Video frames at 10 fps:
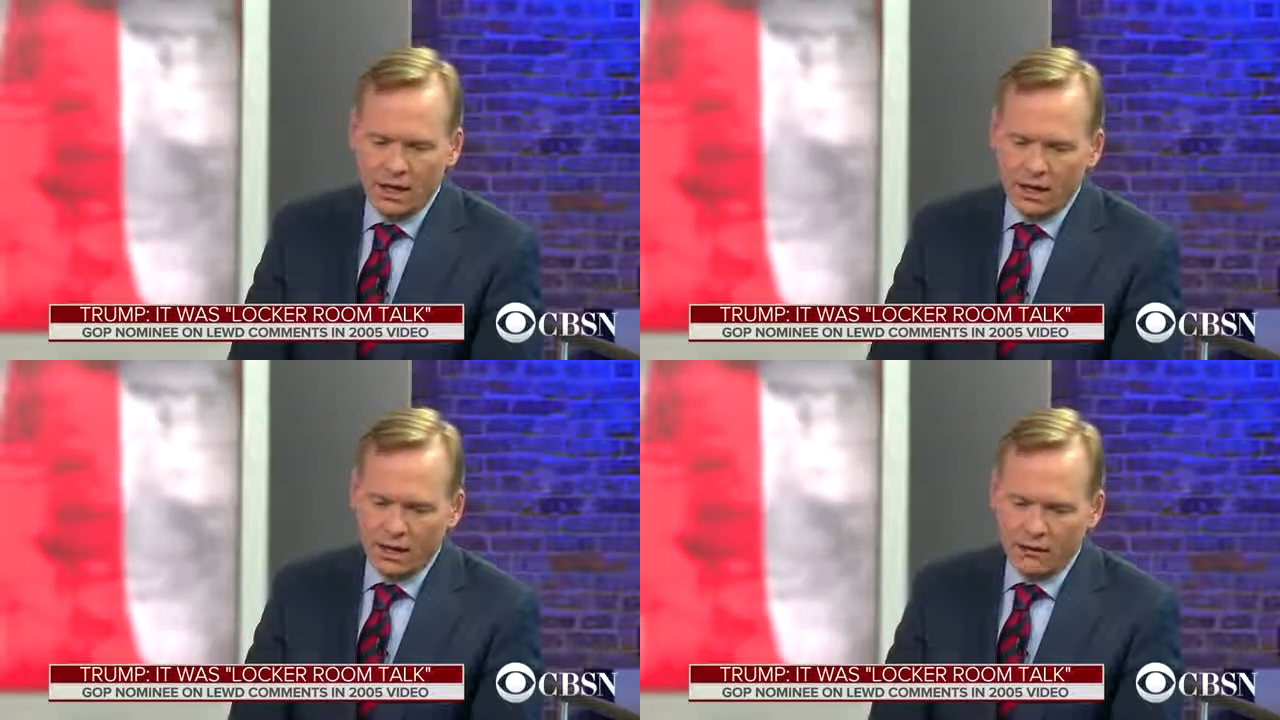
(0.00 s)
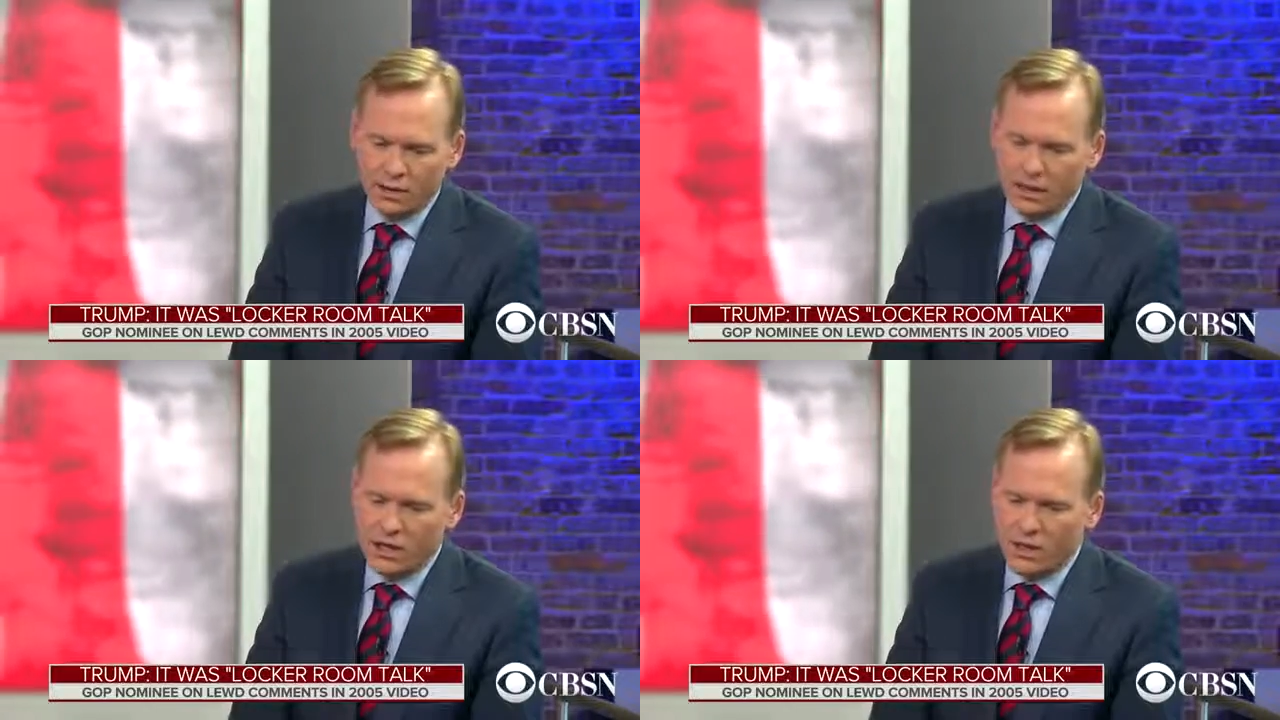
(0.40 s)
uh,
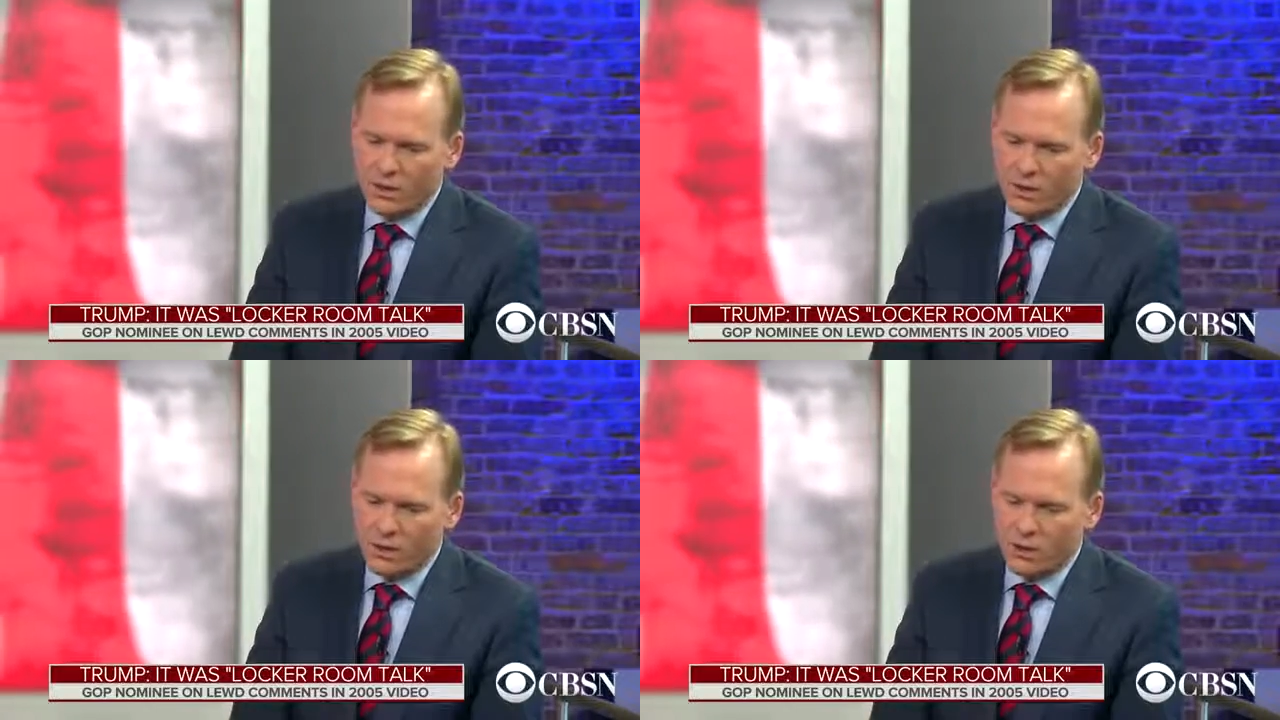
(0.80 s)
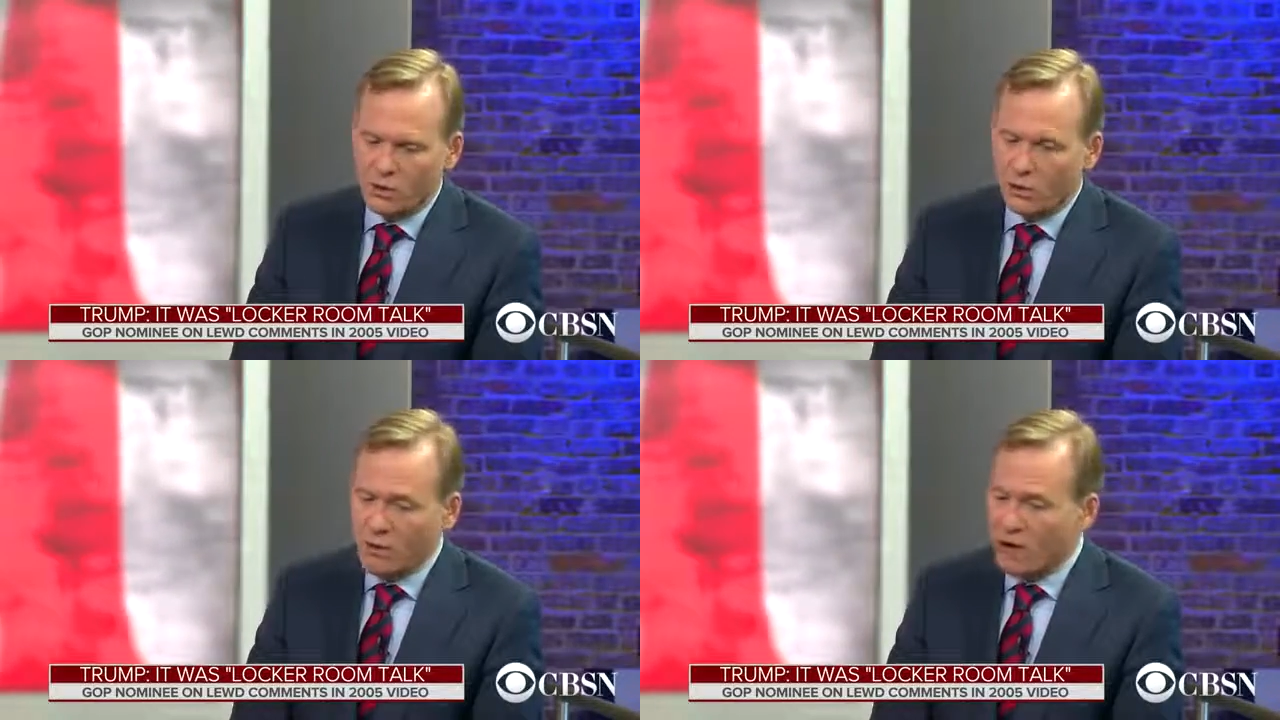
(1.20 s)
relations with women who
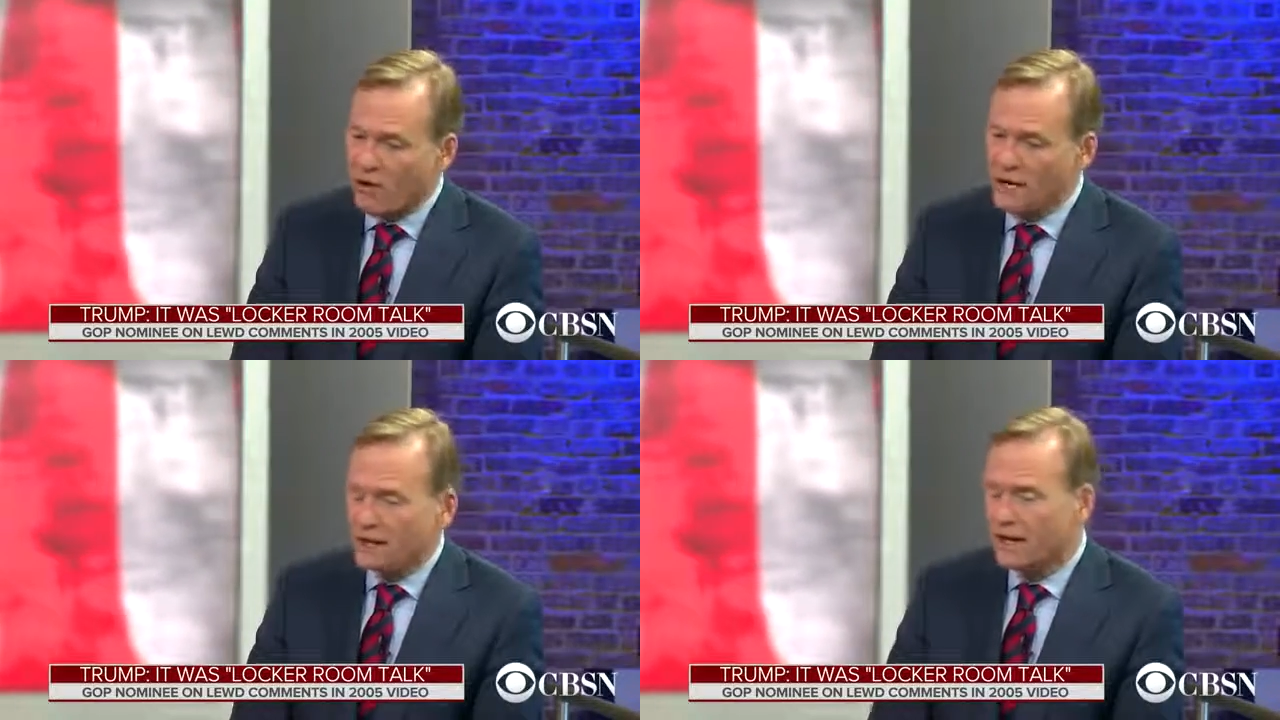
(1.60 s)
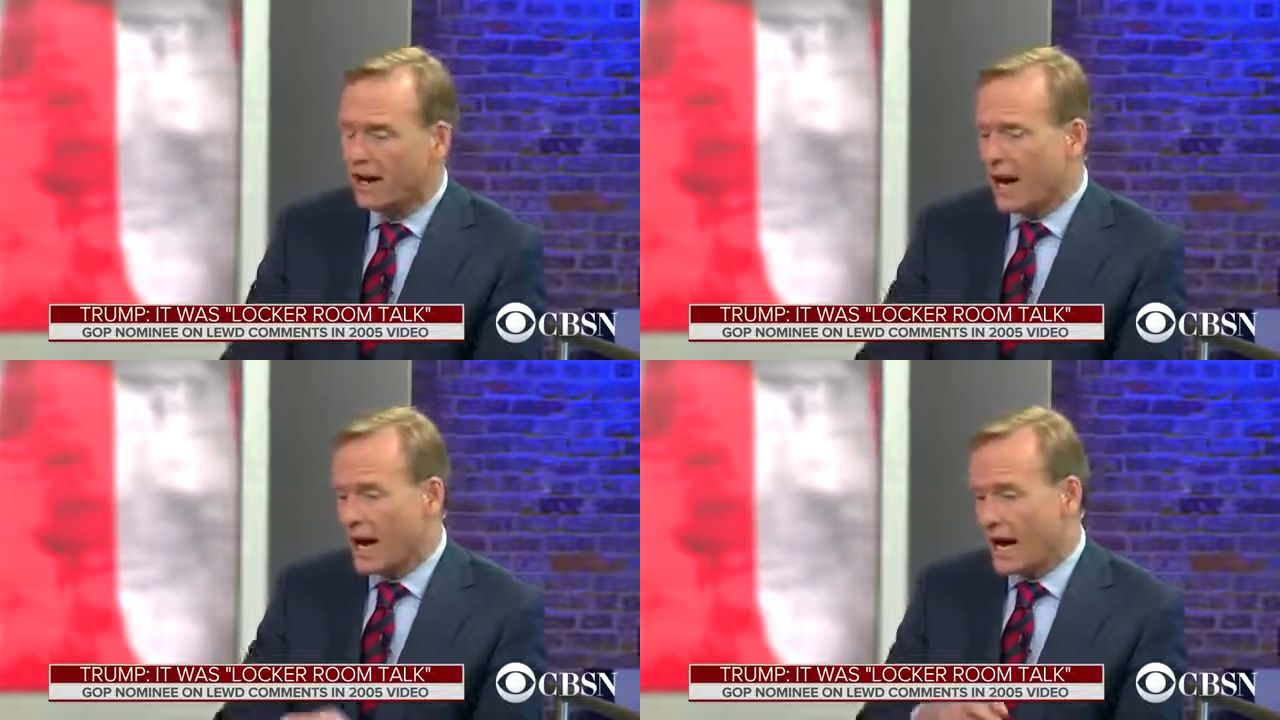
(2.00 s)
are married
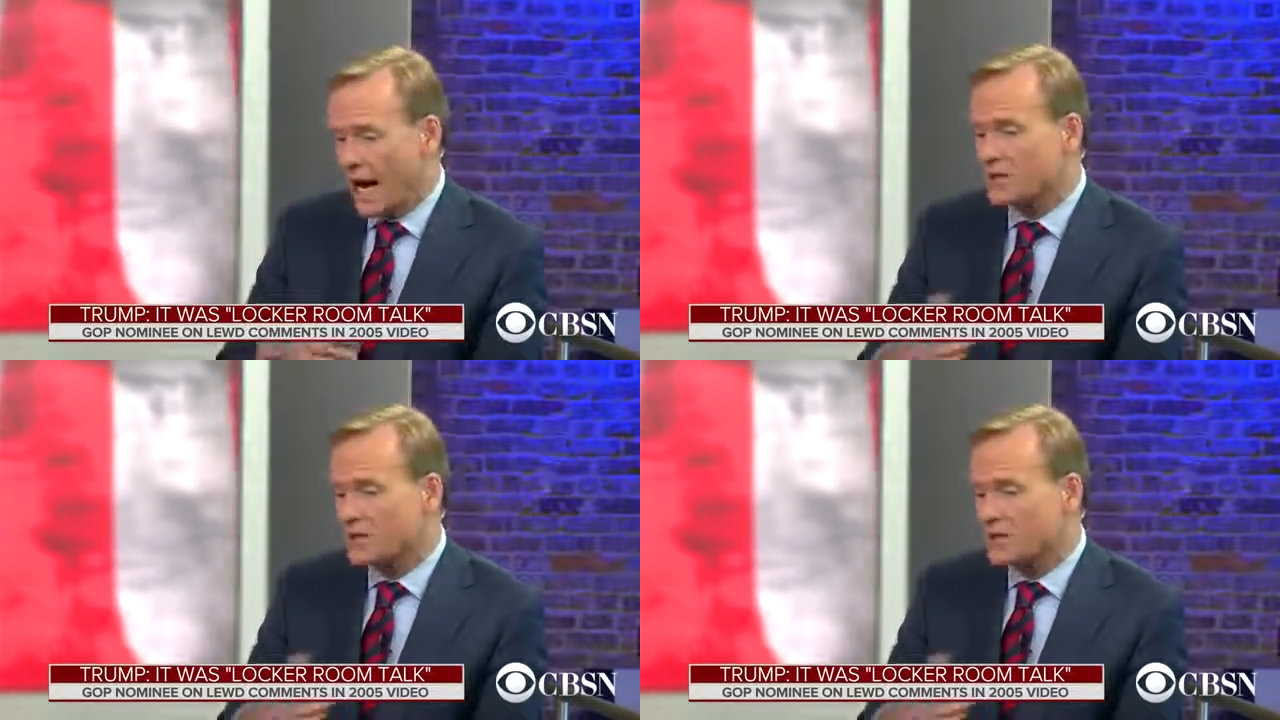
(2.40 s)
uh, has,